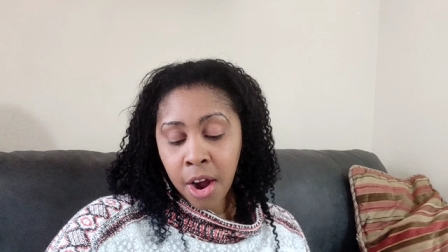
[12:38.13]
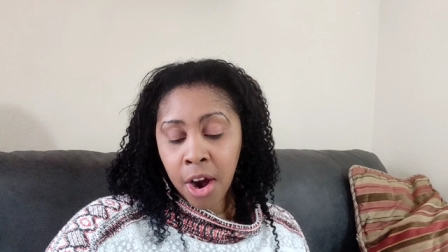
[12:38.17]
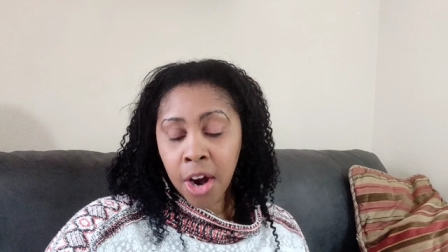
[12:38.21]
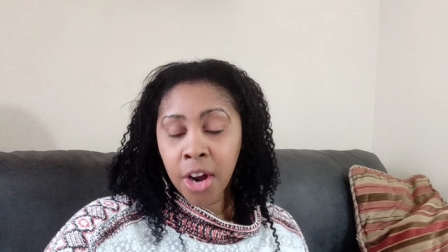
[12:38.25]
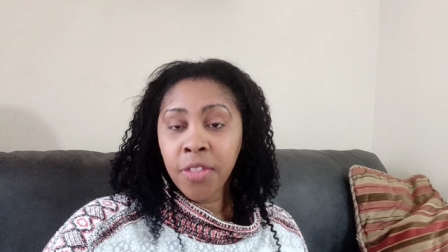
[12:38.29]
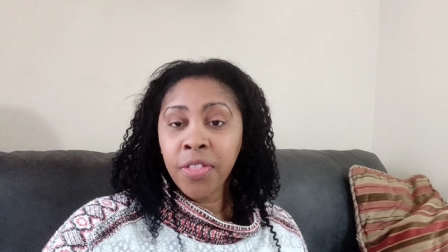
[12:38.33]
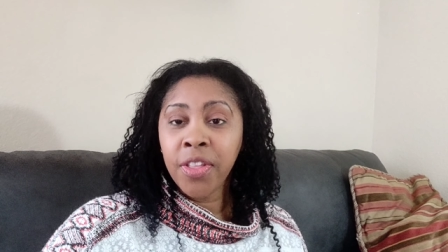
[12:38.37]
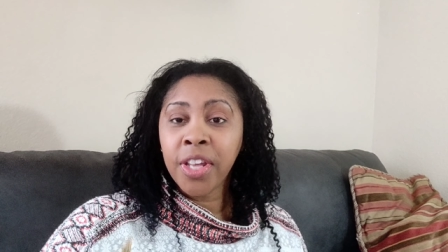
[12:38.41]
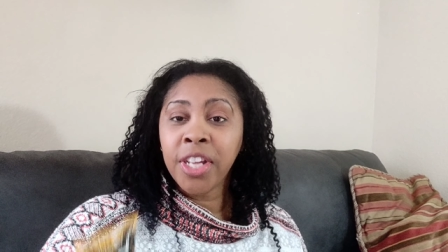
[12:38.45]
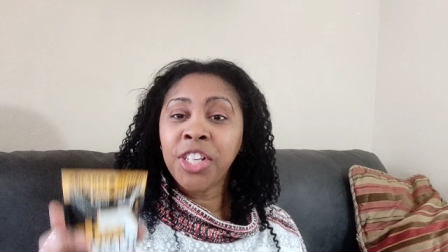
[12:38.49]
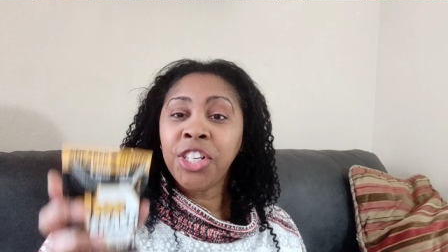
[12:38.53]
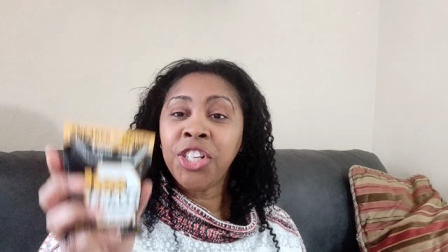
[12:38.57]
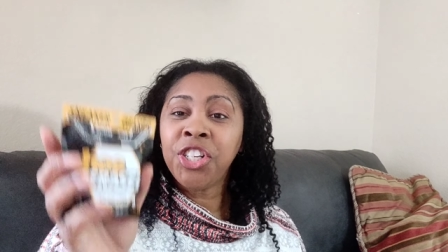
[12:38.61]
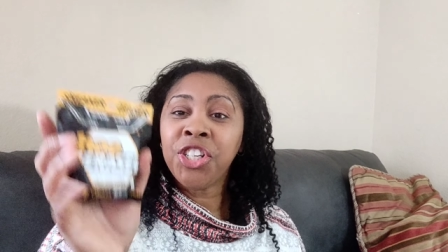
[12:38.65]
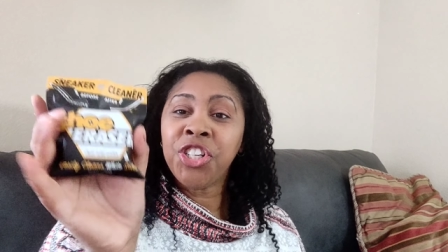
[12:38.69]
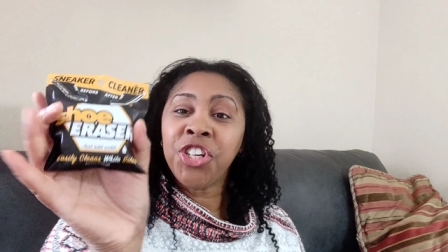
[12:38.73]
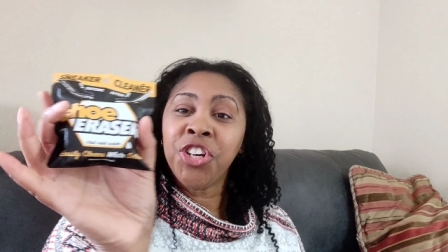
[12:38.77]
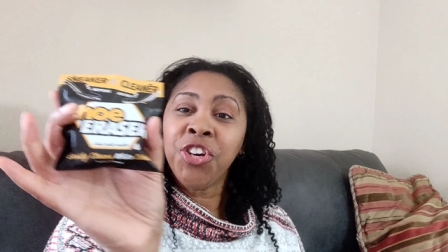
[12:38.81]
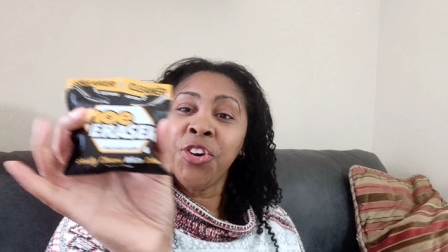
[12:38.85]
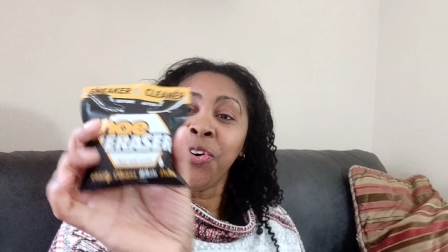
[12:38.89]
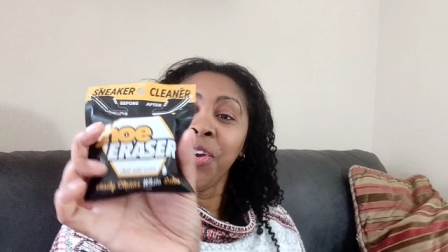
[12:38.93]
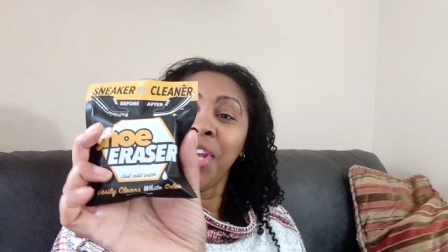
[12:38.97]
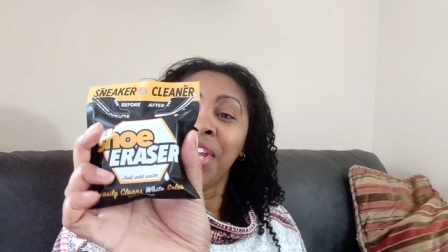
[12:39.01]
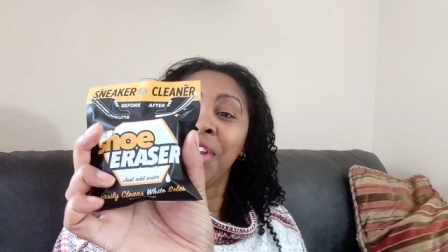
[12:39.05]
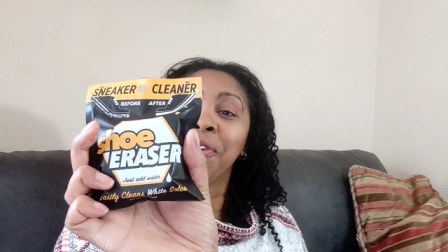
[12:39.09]
are these
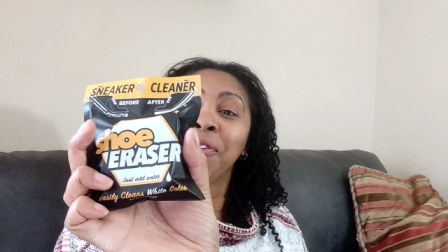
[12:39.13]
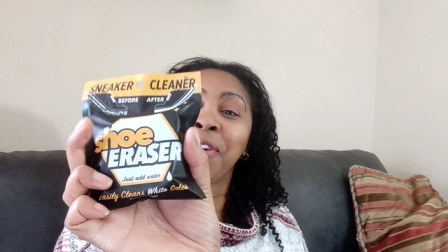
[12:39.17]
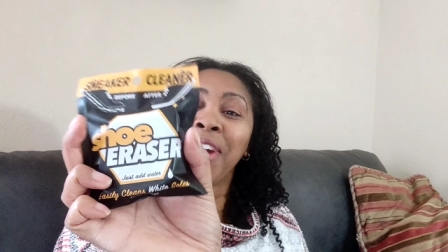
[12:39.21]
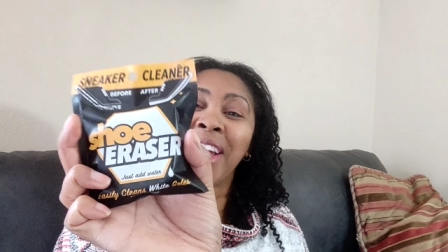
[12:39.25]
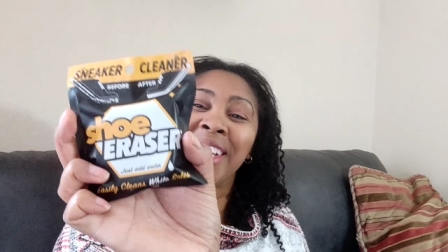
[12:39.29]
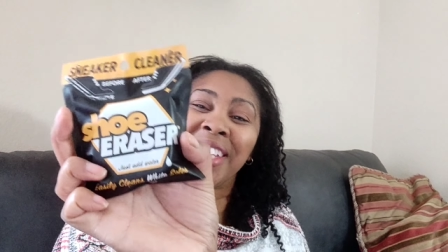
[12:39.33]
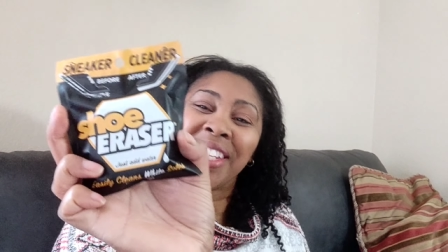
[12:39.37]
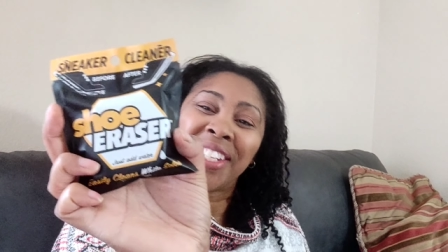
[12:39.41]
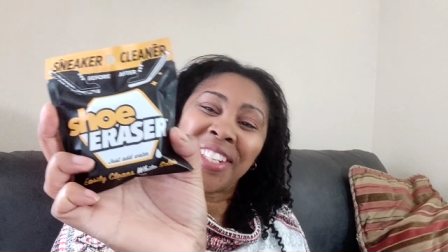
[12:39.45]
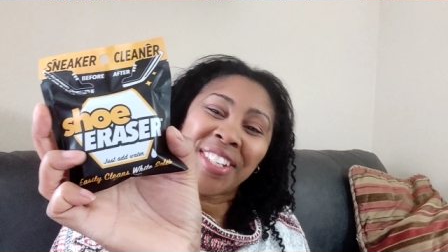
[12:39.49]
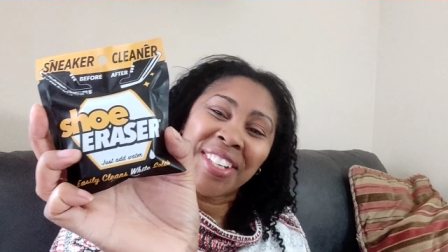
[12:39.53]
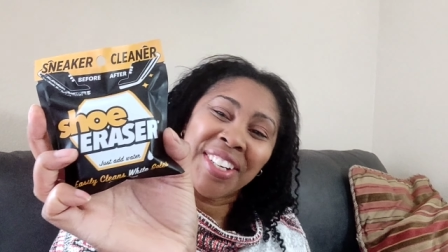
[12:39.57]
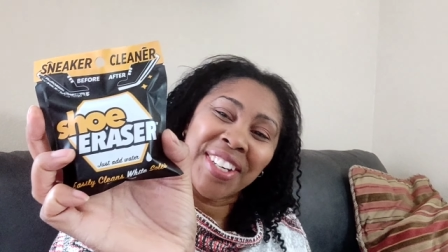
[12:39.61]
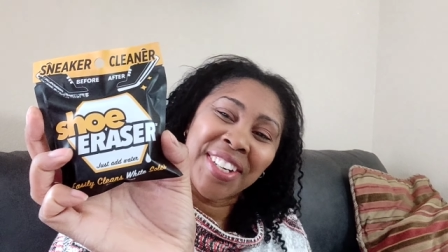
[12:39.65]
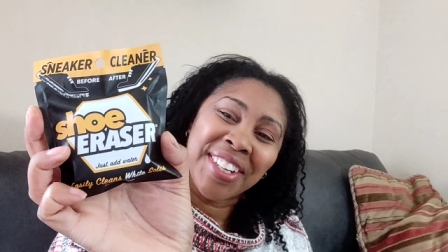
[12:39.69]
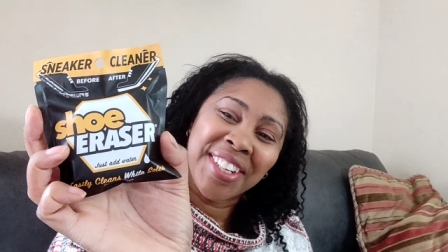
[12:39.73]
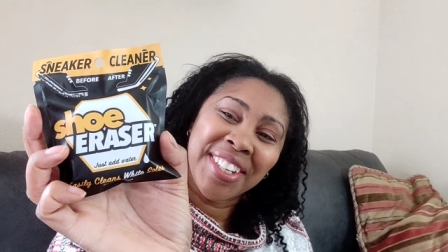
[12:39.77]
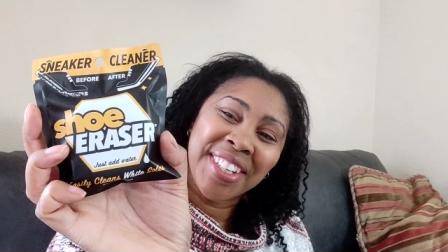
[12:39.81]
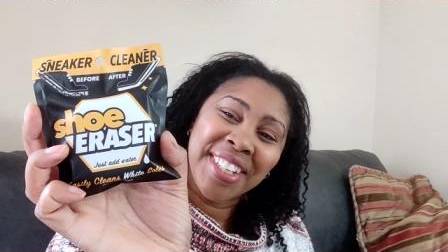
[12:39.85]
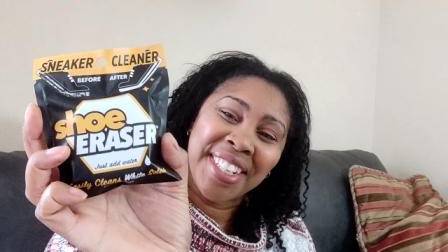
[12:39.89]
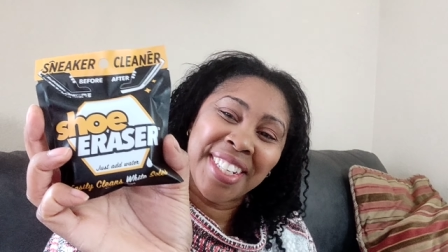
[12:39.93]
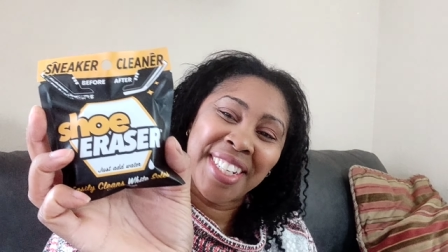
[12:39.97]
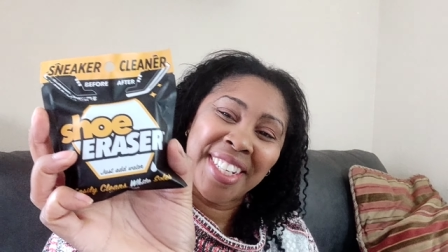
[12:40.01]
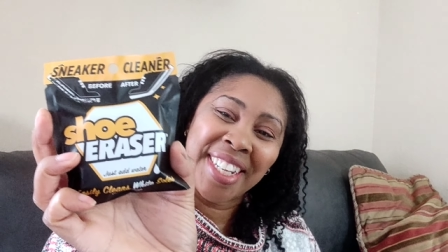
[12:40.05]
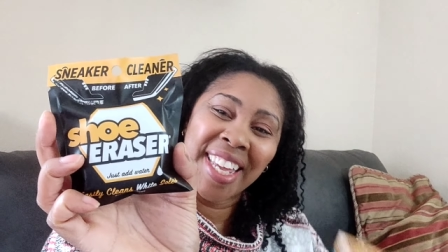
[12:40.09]
shoe
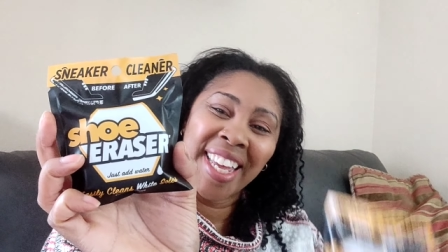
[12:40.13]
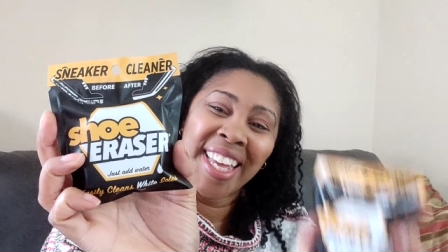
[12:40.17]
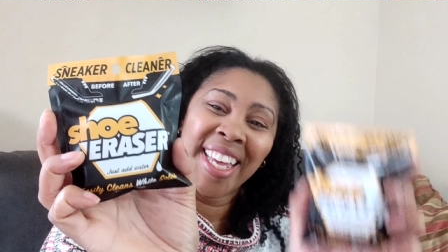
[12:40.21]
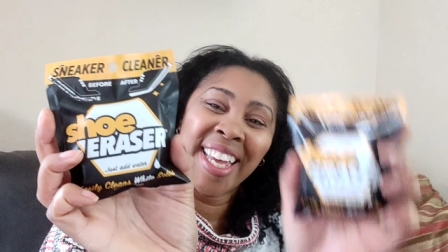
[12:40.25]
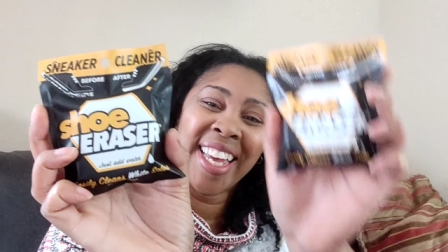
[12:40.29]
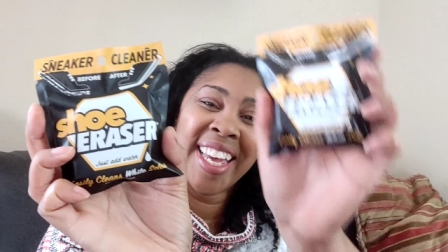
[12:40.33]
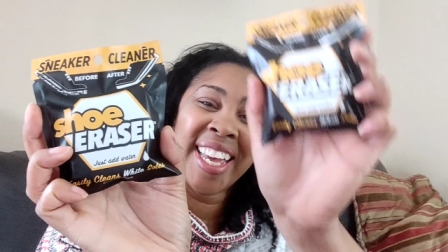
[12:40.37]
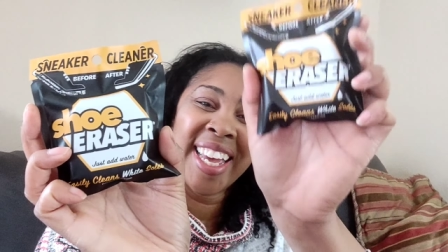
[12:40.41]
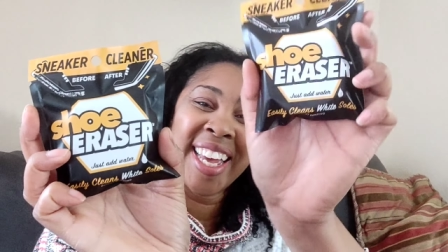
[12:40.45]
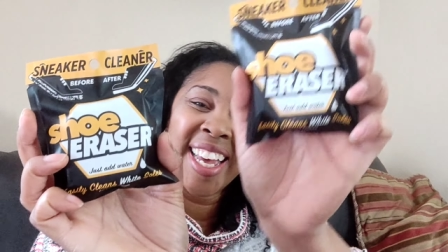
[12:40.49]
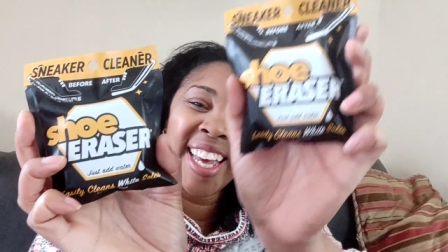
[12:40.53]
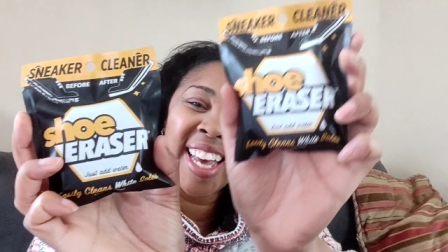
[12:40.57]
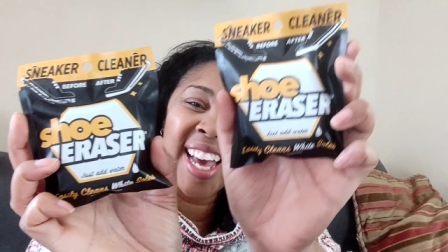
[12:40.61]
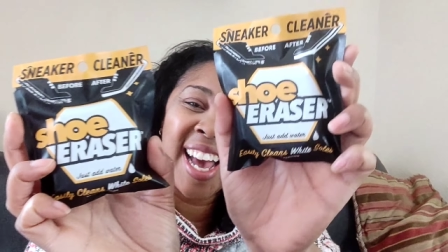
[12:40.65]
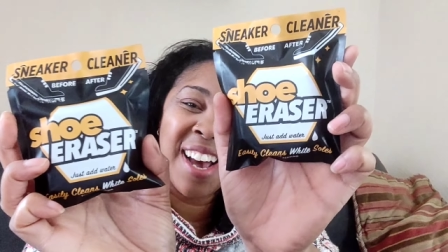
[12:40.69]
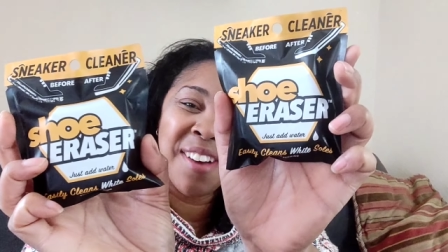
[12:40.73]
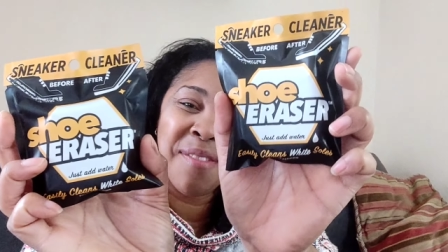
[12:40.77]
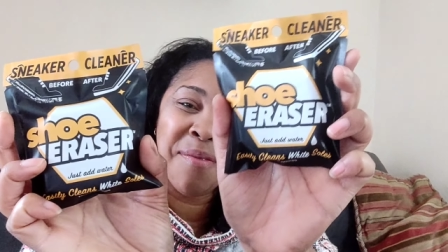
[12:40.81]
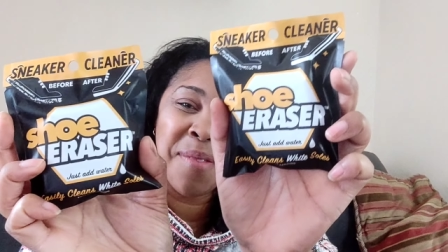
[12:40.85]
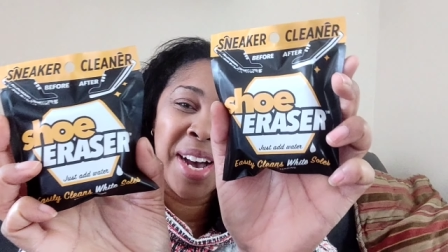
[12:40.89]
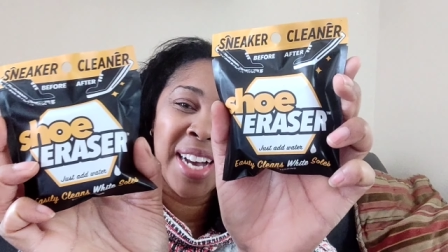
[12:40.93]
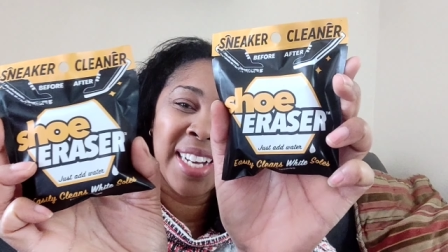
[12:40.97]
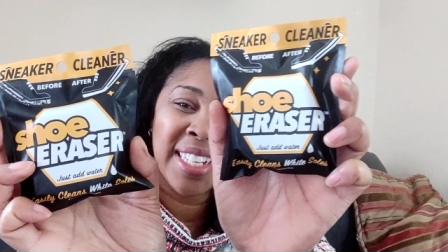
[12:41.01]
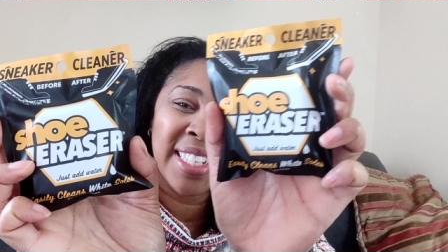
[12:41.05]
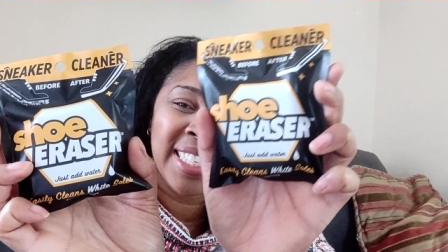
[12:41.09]
erasers.
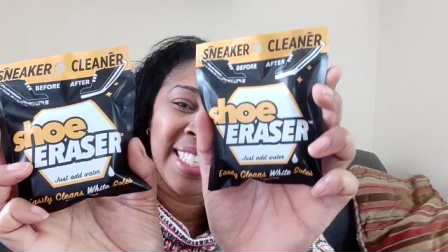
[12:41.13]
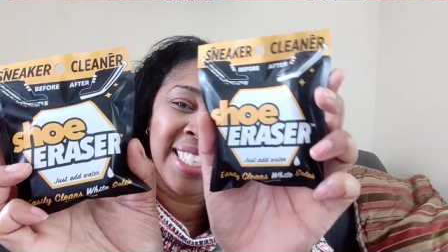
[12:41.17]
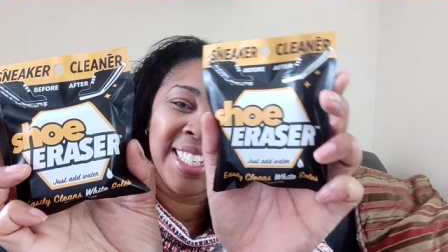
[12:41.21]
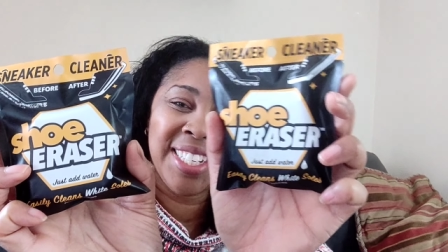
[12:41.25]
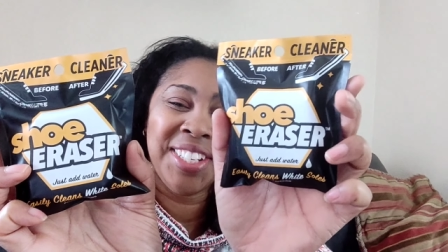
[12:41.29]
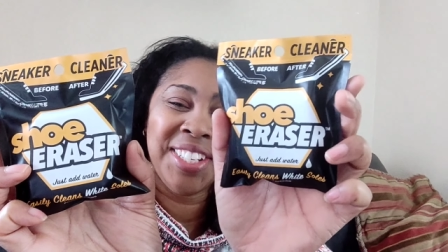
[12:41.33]
I bought